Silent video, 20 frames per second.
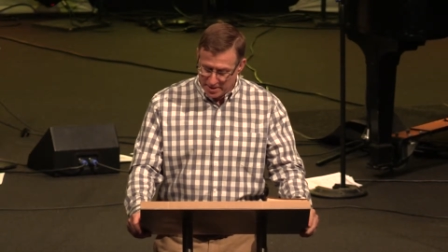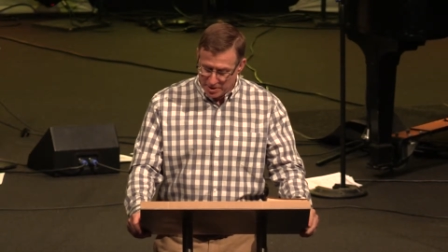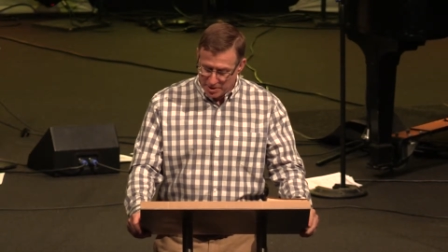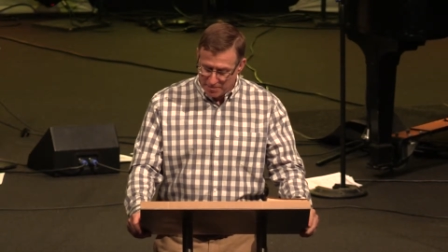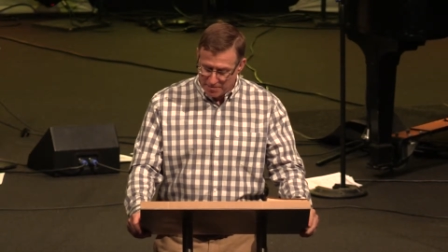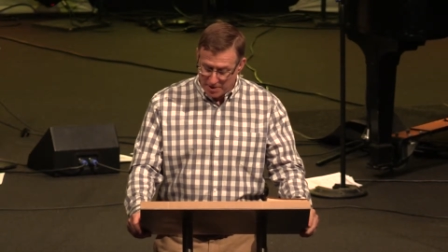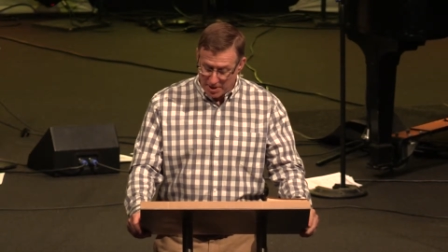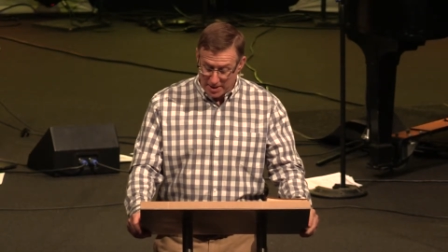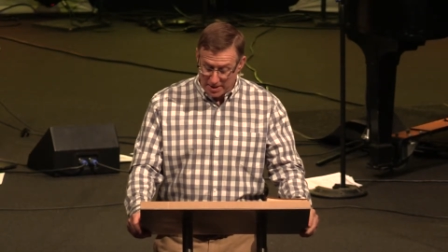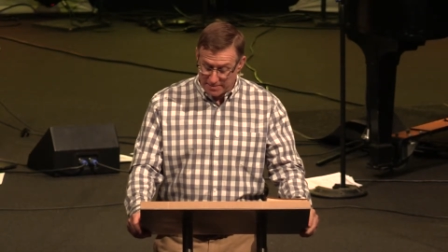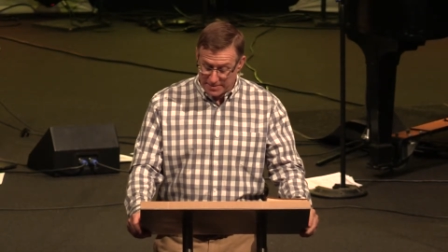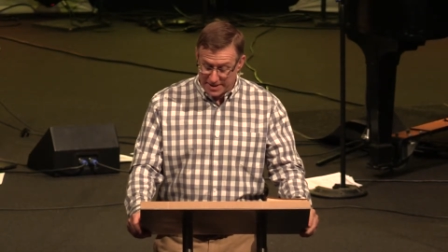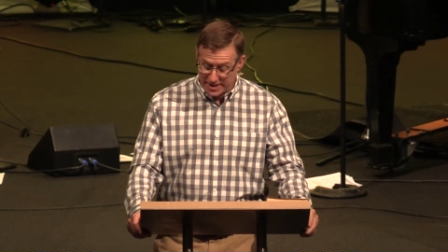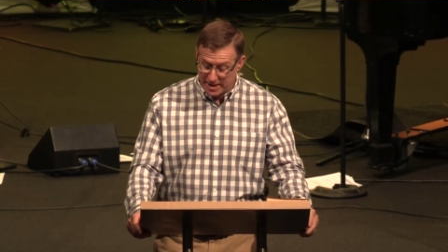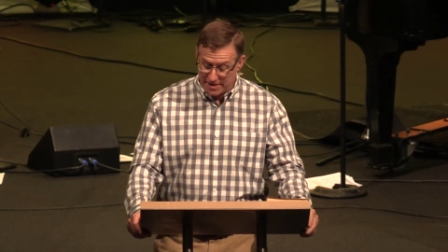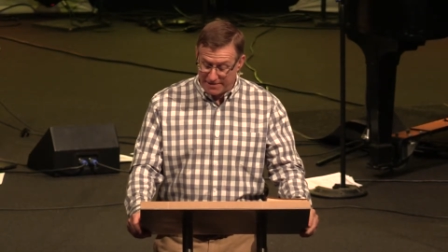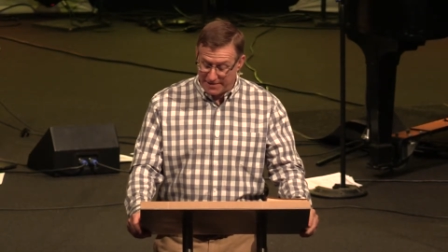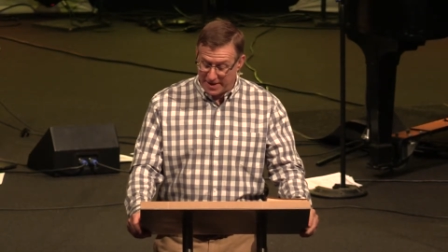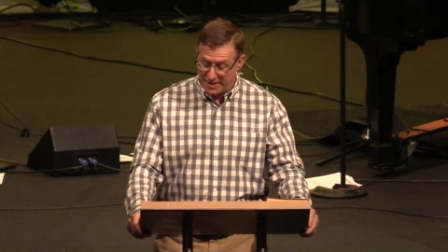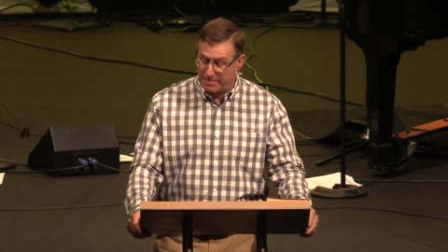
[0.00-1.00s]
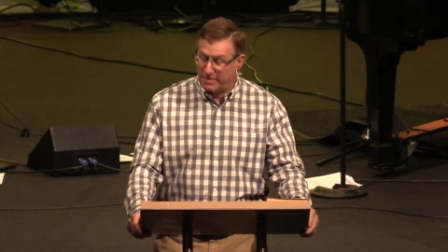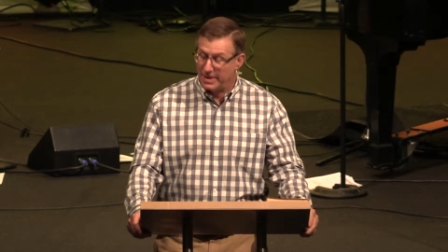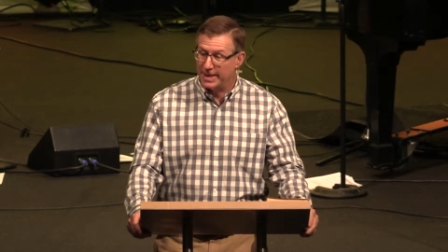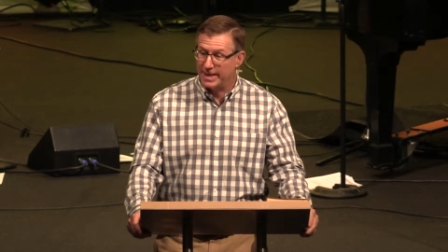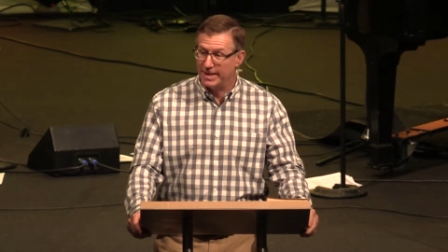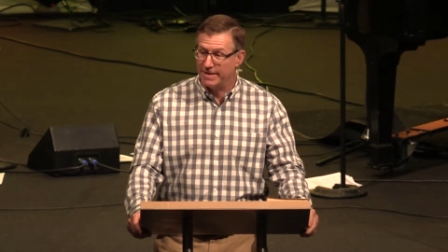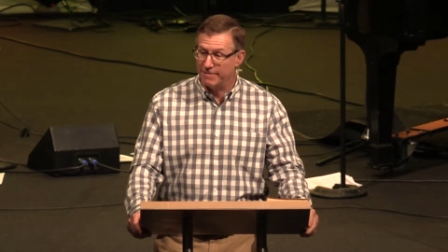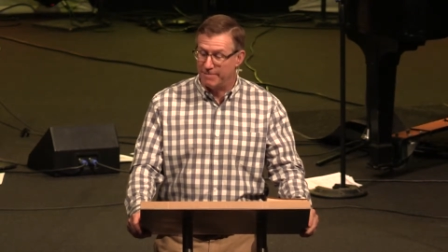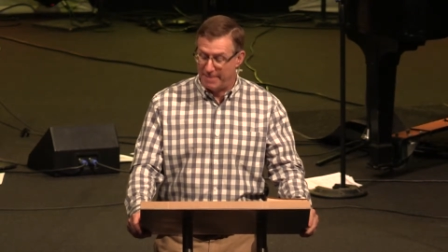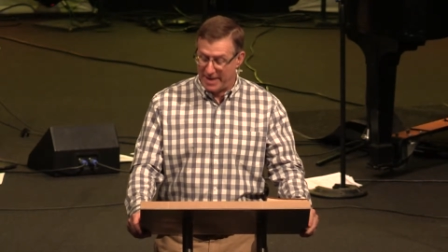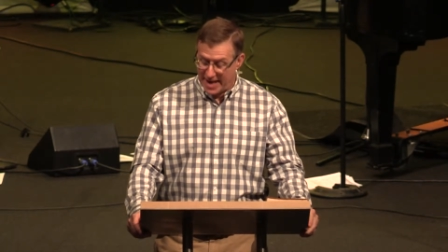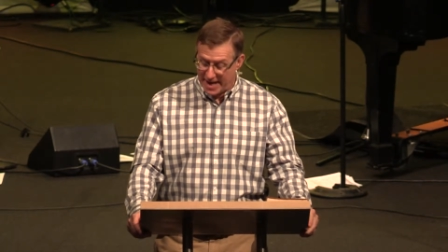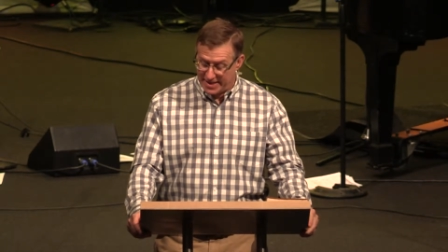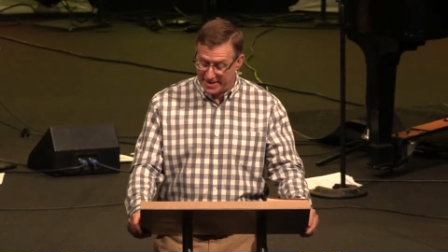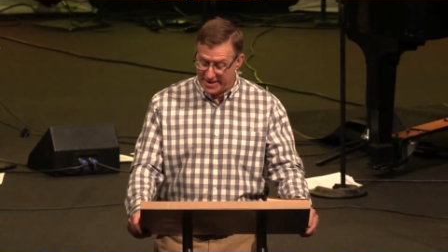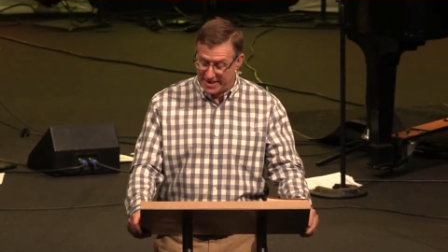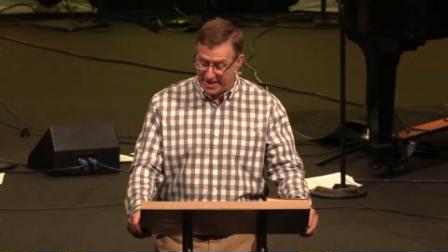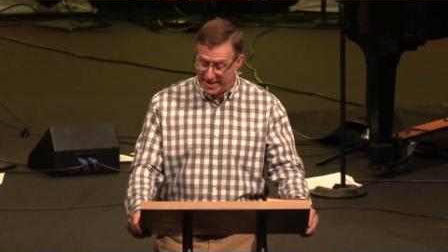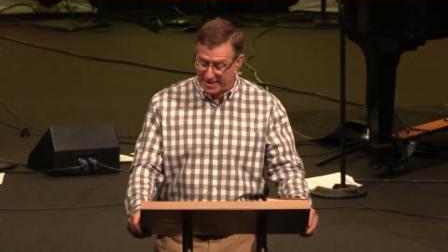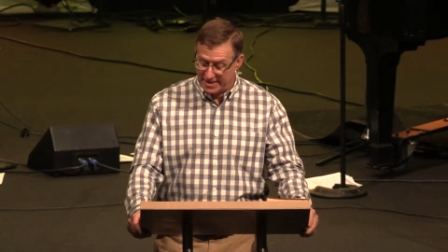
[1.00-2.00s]
Paul himself had plenty of bad
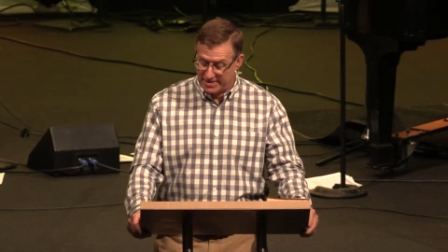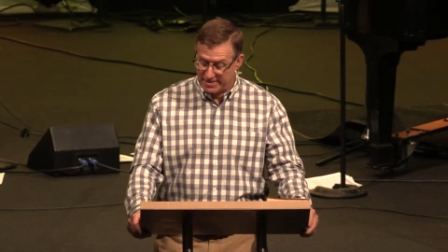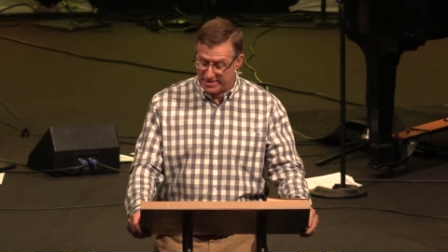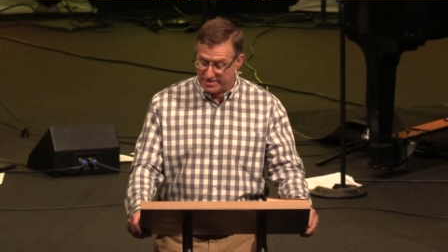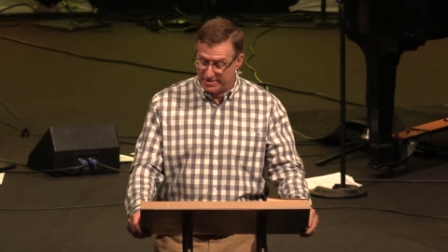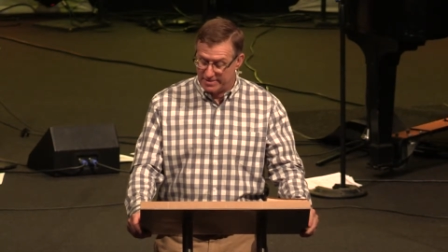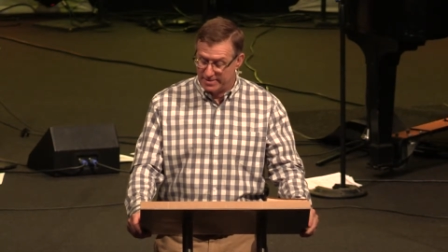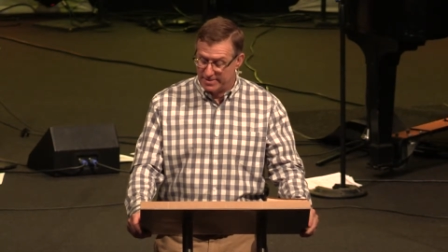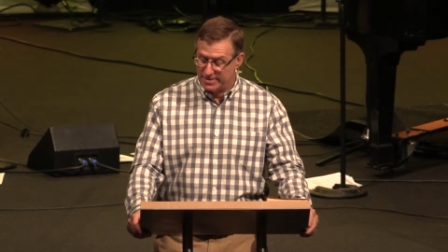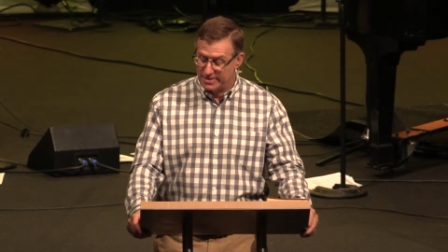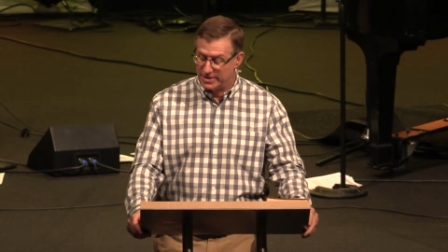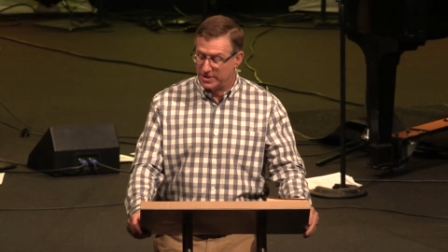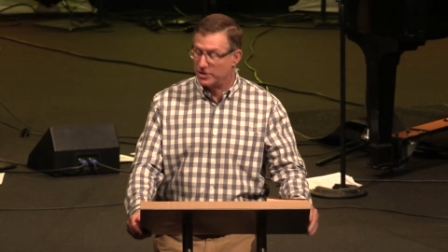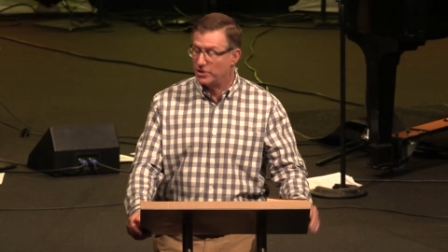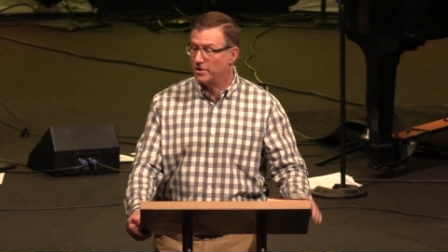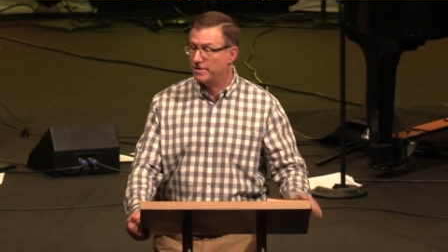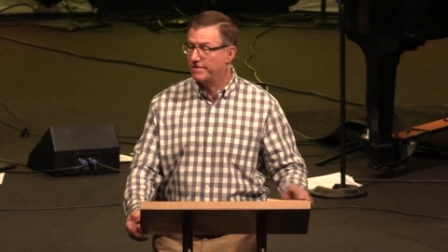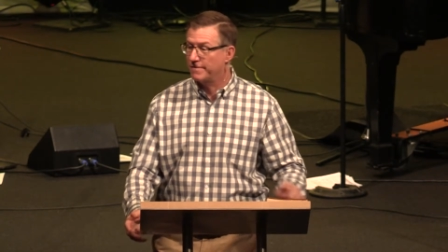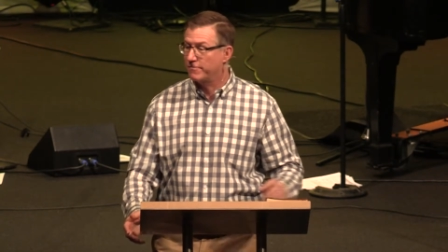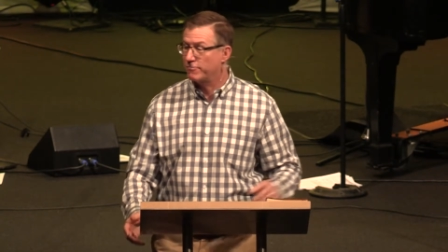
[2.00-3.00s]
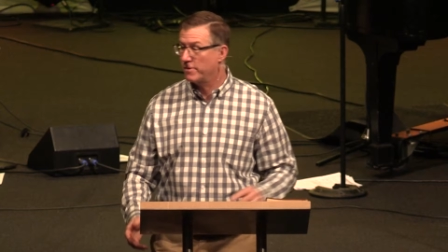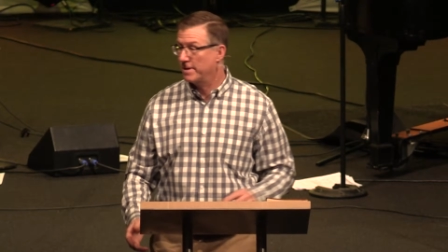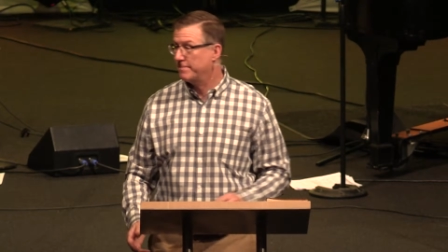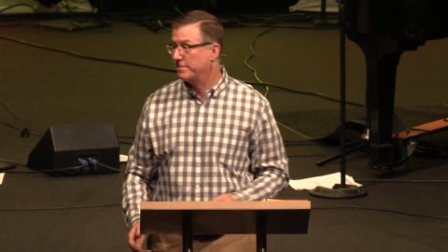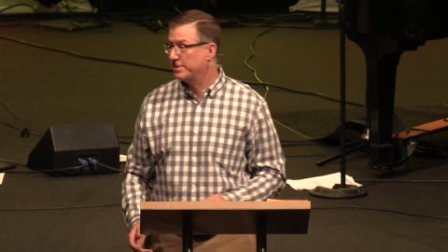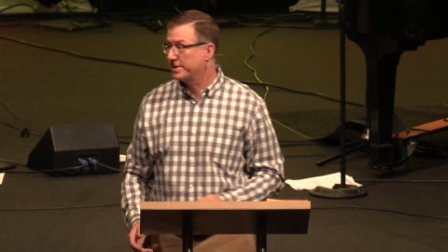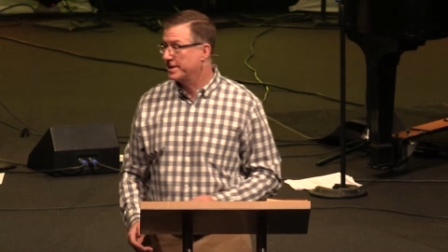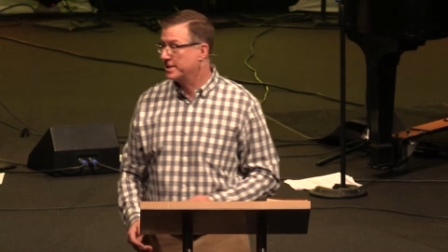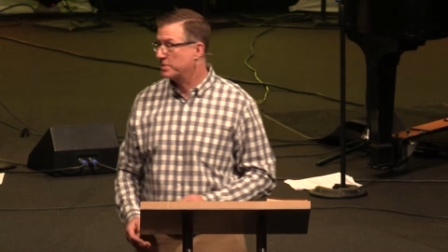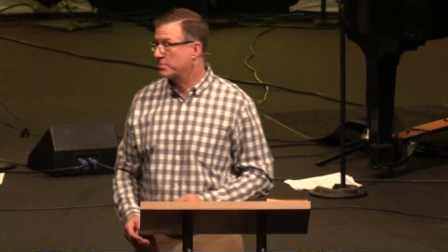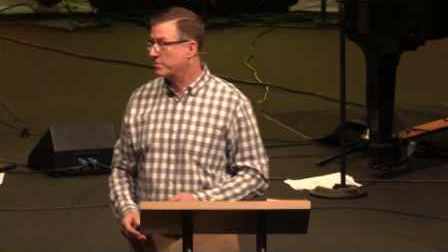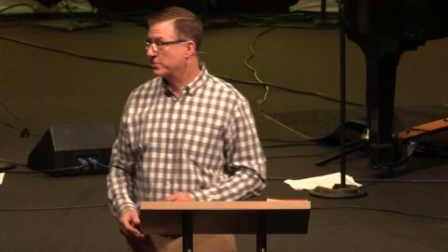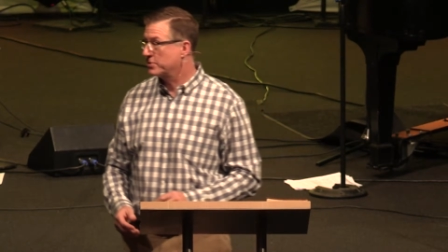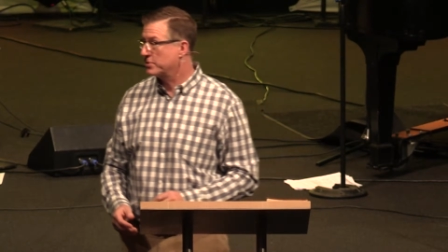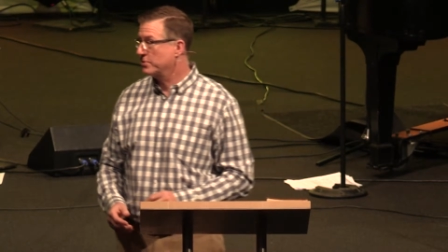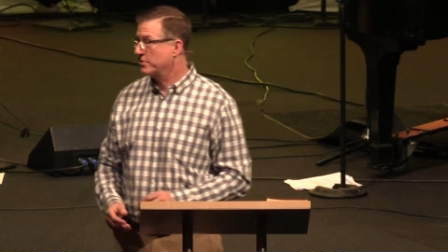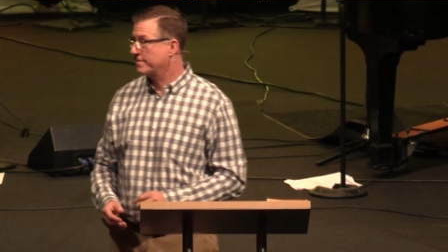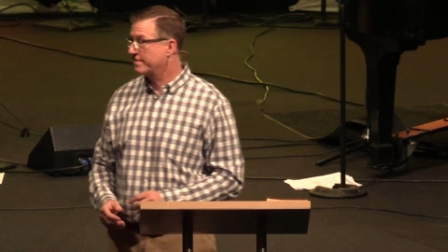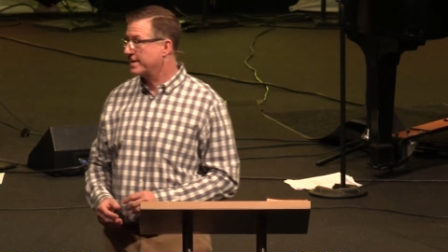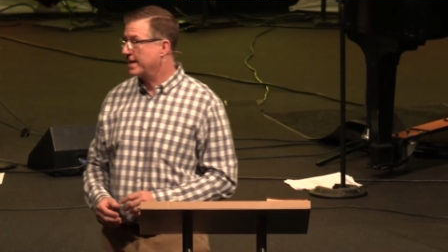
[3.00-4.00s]
things that could have crippled his
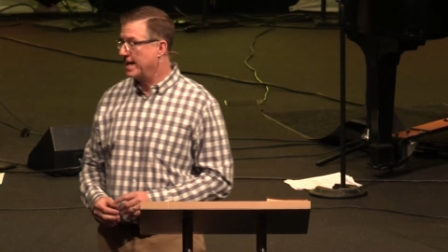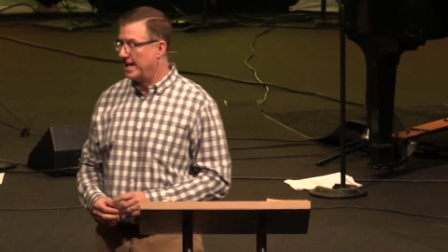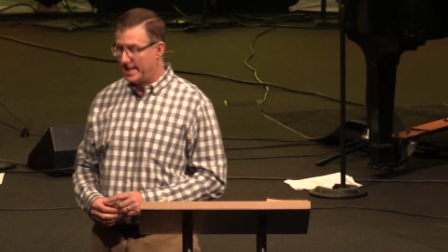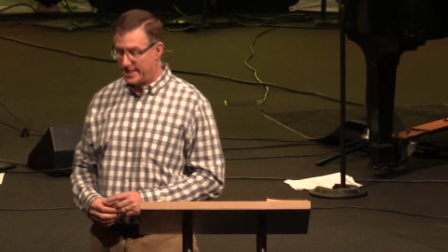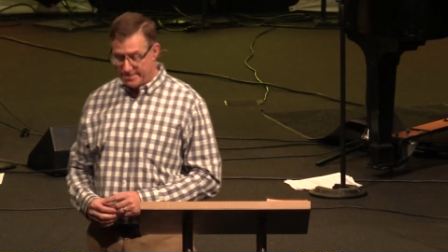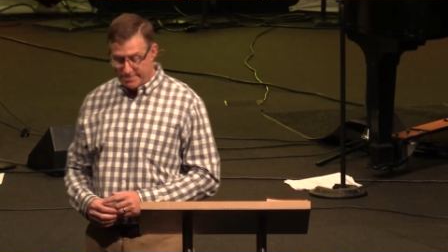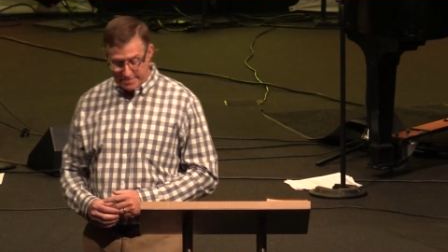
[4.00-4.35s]
pursuit of God.